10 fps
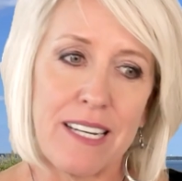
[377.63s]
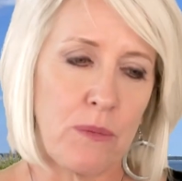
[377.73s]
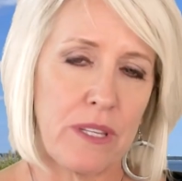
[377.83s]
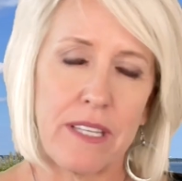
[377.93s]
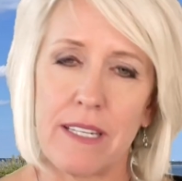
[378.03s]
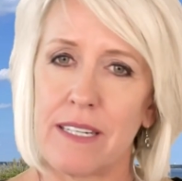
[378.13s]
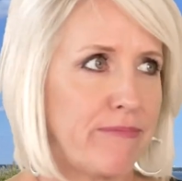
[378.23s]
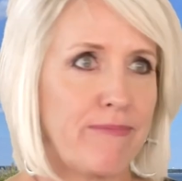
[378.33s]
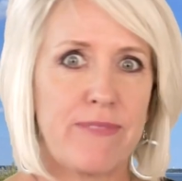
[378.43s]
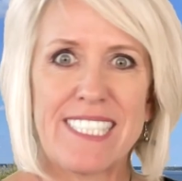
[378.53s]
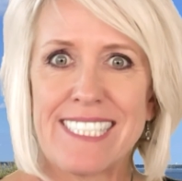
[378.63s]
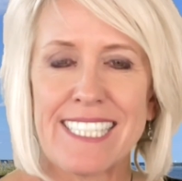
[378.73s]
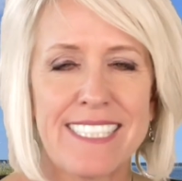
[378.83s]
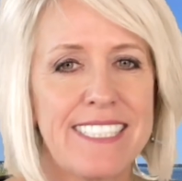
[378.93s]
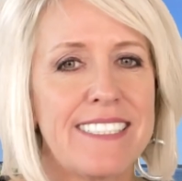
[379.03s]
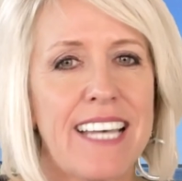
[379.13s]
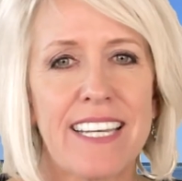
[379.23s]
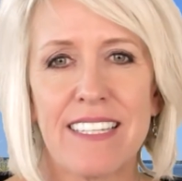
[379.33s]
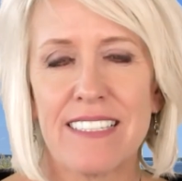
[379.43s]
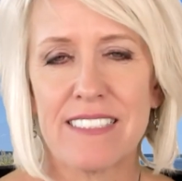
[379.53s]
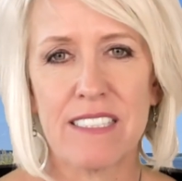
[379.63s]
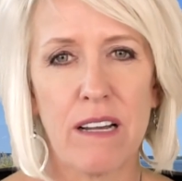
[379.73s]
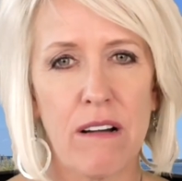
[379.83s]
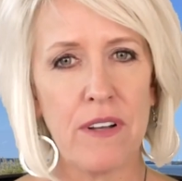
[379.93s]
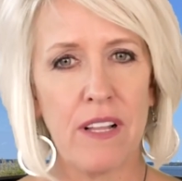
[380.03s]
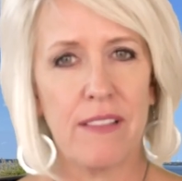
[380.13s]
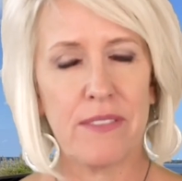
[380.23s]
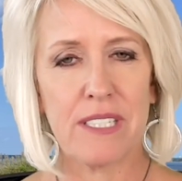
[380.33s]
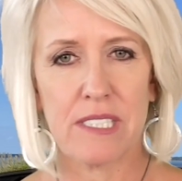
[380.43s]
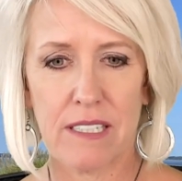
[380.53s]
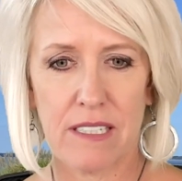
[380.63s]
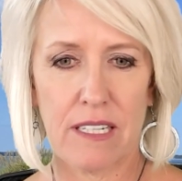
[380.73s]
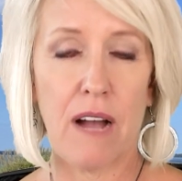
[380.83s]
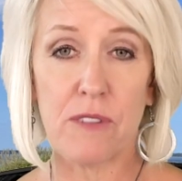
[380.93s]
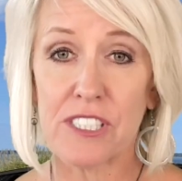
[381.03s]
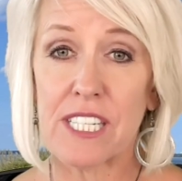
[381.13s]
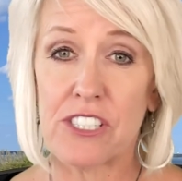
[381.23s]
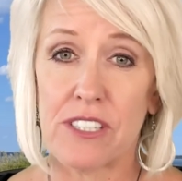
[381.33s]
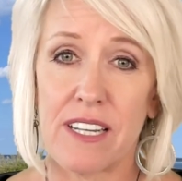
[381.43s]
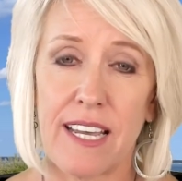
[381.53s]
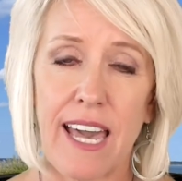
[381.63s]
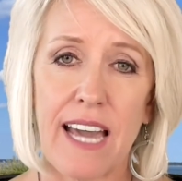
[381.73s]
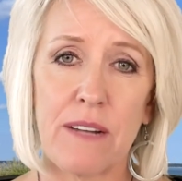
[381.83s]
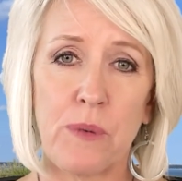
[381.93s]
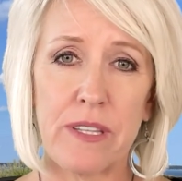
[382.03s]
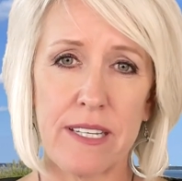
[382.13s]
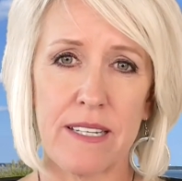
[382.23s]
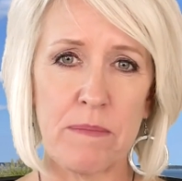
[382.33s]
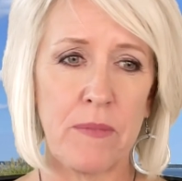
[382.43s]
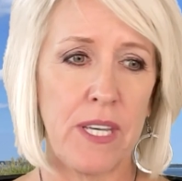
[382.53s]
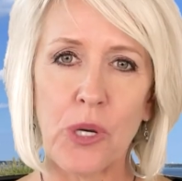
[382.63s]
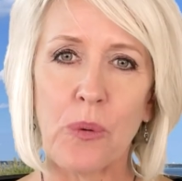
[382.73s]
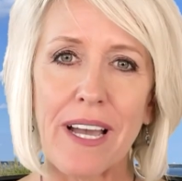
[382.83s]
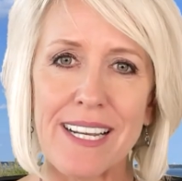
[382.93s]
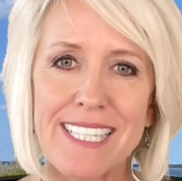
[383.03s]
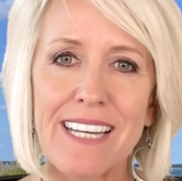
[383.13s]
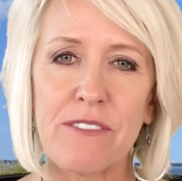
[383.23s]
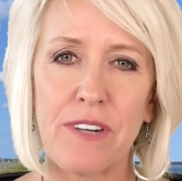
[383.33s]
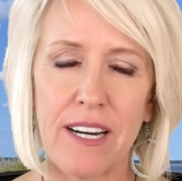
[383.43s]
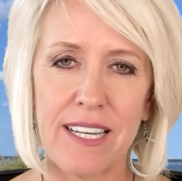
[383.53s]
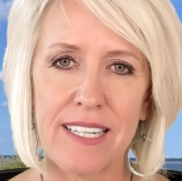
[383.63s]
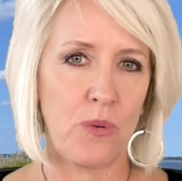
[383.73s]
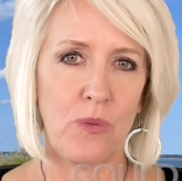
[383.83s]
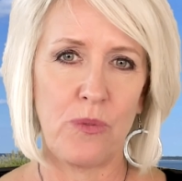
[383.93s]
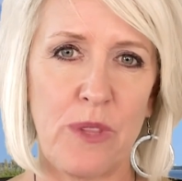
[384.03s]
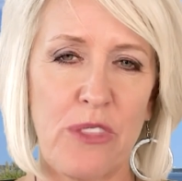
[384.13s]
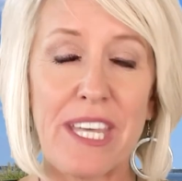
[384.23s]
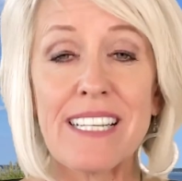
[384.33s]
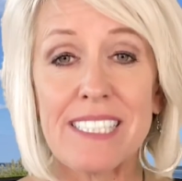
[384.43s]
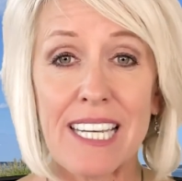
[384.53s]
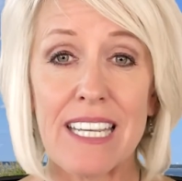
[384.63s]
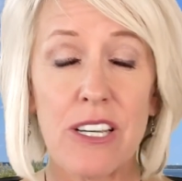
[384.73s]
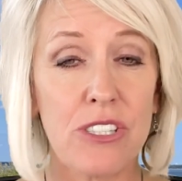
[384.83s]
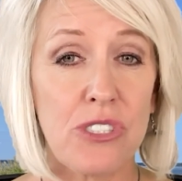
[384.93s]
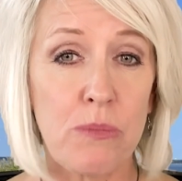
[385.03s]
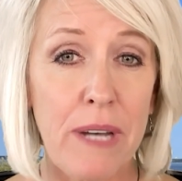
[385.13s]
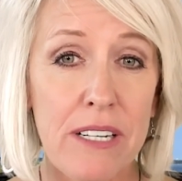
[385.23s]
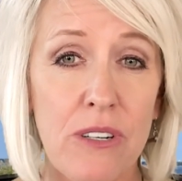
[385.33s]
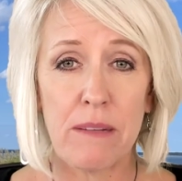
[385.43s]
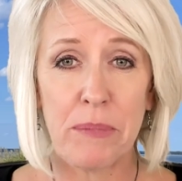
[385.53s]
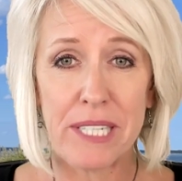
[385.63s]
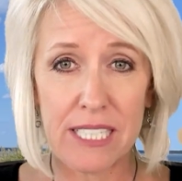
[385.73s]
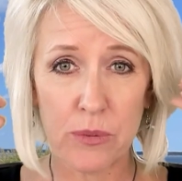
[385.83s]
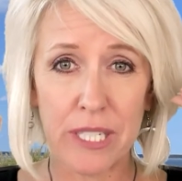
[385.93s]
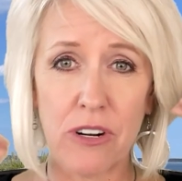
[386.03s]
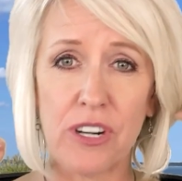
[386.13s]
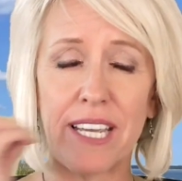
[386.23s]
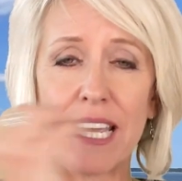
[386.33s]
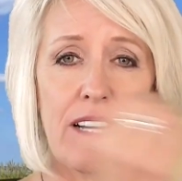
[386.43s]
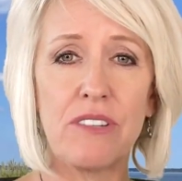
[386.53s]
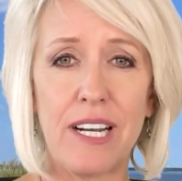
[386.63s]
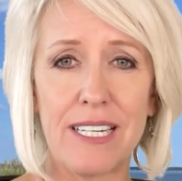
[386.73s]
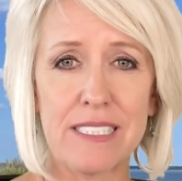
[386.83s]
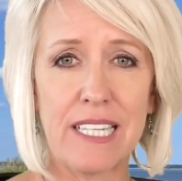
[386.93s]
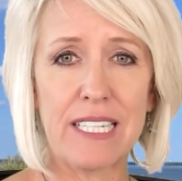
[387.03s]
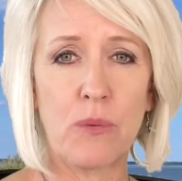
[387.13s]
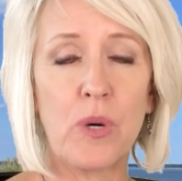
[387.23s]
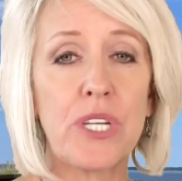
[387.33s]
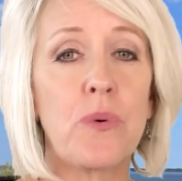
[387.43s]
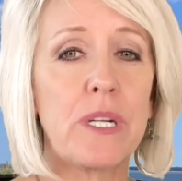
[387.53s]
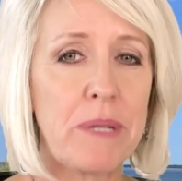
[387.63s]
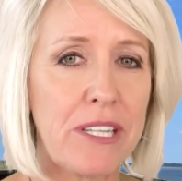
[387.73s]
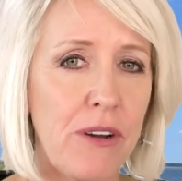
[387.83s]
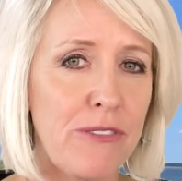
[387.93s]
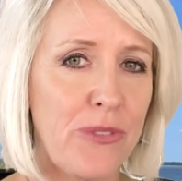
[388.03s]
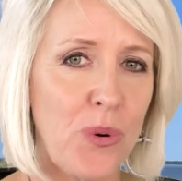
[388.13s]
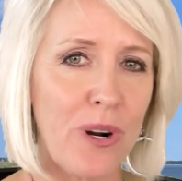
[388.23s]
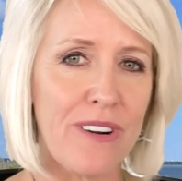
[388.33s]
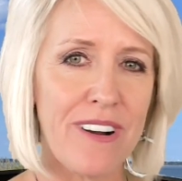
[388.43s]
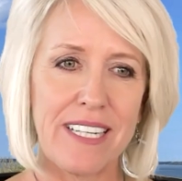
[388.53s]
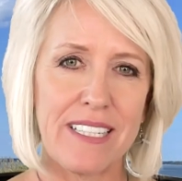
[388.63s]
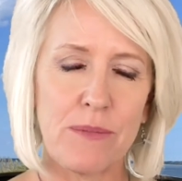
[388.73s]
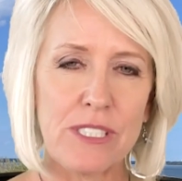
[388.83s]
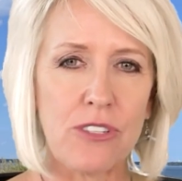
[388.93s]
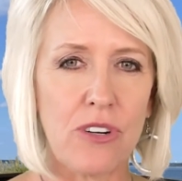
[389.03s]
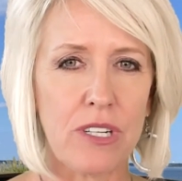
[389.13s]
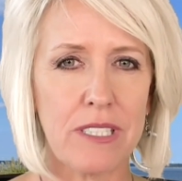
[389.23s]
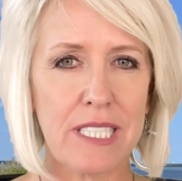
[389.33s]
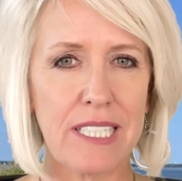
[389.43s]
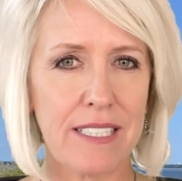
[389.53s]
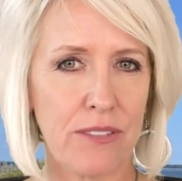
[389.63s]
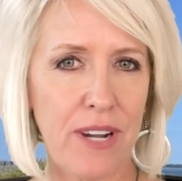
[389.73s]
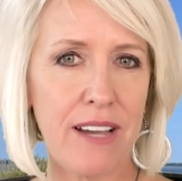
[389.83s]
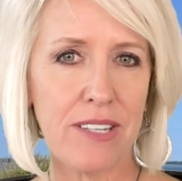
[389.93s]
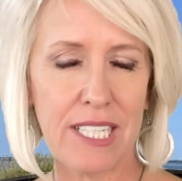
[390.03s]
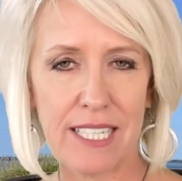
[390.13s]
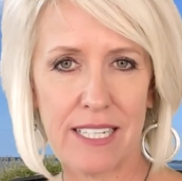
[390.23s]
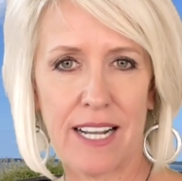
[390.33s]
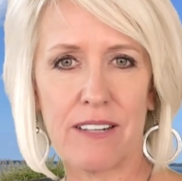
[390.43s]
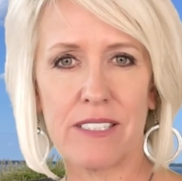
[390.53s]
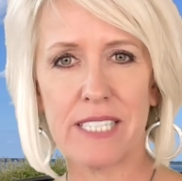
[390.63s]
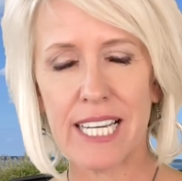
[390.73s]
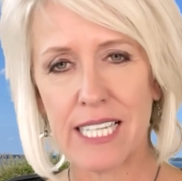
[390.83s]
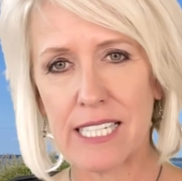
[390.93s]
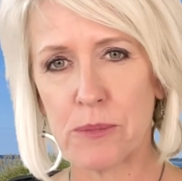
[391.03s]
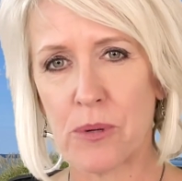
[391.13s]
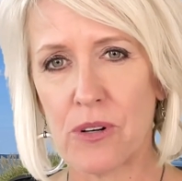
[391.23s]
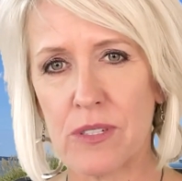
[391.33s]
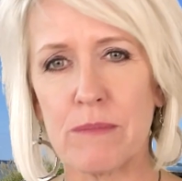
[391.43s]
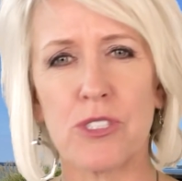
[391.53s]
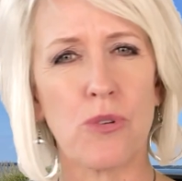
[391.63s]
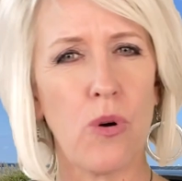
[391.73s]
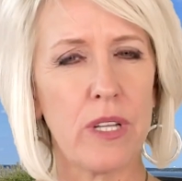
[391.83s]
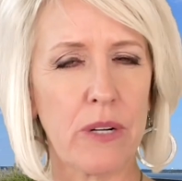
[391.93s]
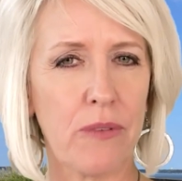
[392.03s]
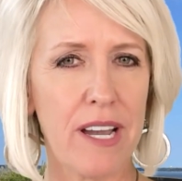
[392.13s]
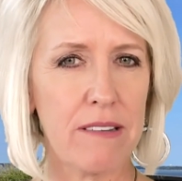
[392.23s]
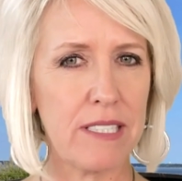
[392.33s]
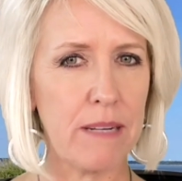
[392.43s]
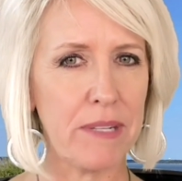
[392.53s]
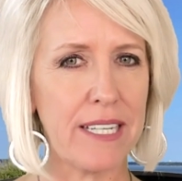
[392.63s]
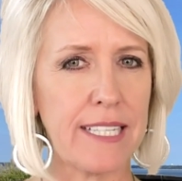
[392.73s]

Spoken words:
within 60 seconds of this conversation that I had with him, we identified the things that he could do better because we had already analyzed, like, what do you want to be known for? And then we started clicking it around, and he had hired a tech expert, and I'm scrolling around and I'm like,